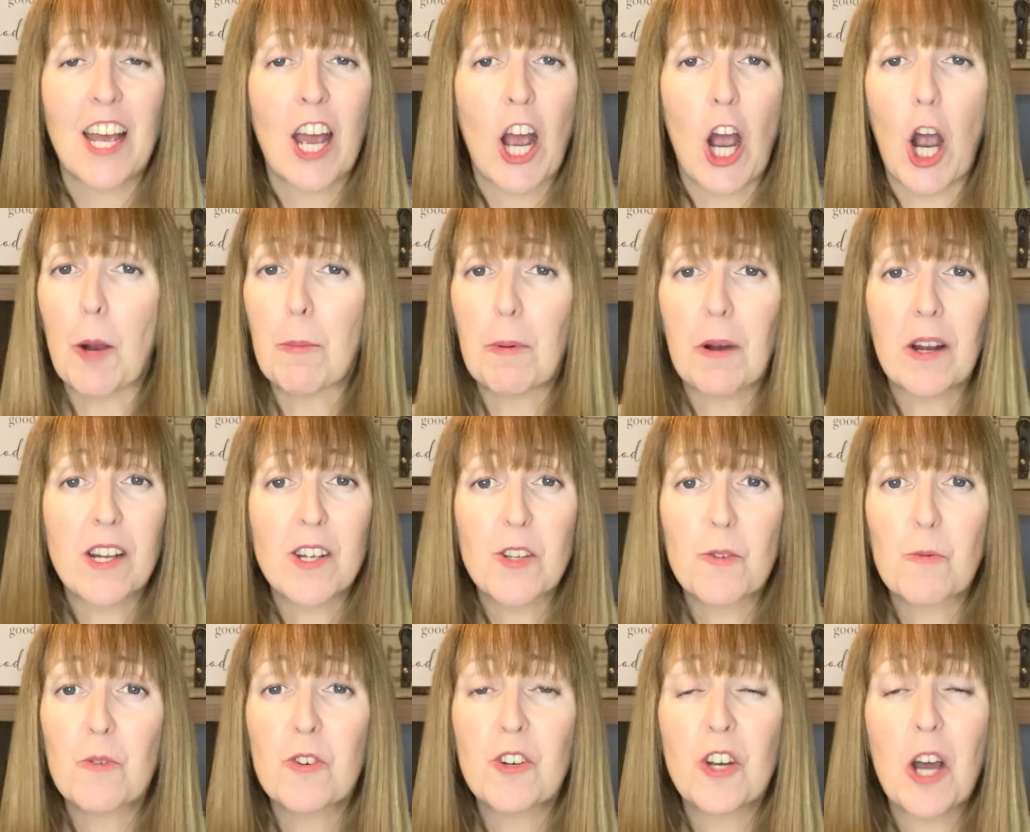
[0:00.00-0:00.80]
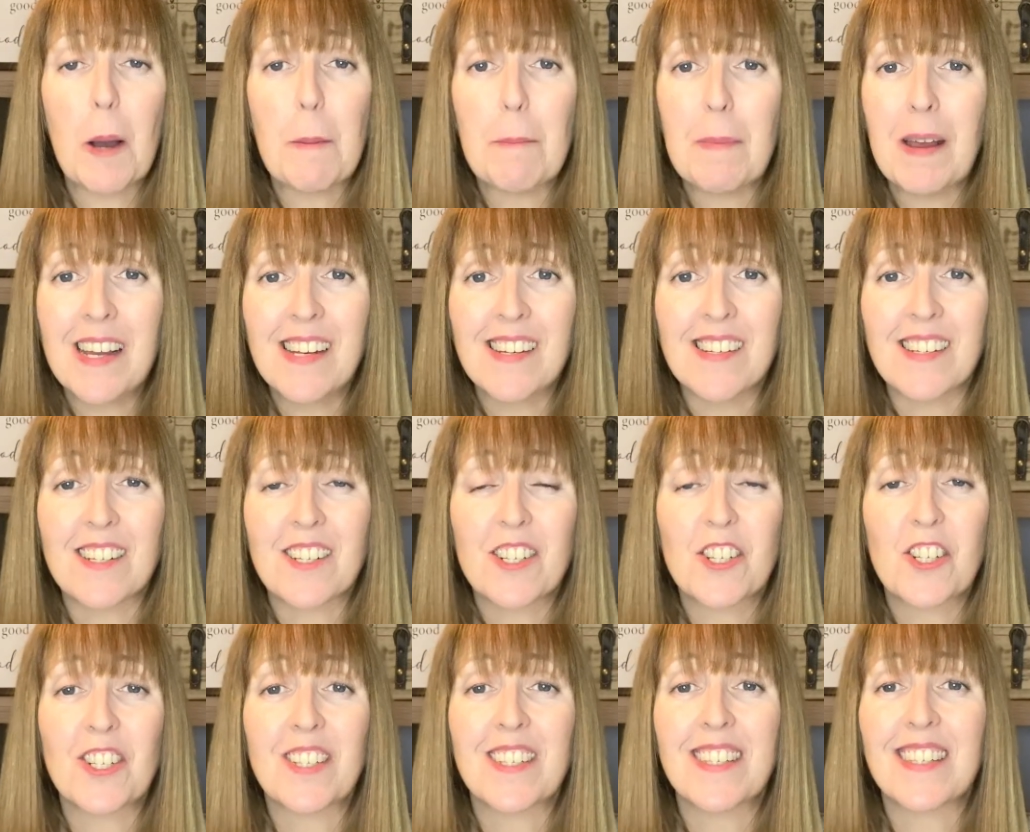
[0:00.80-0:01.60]
Our bodies were not meant
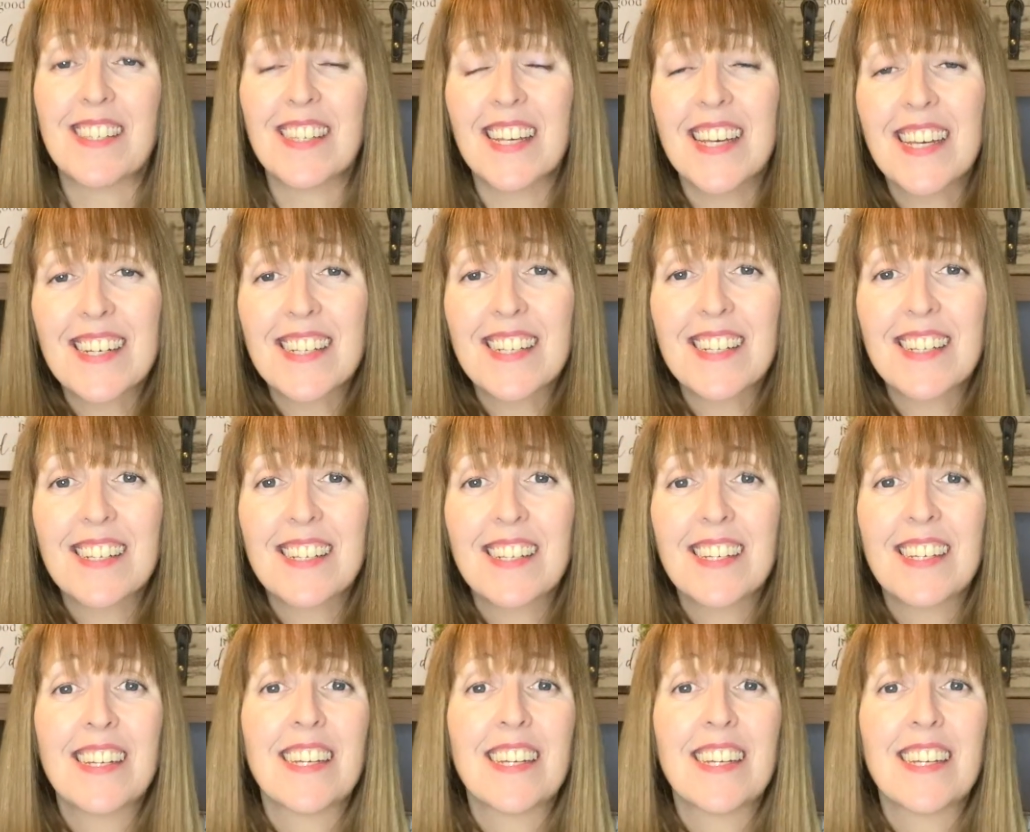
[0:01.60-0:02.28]
to sit,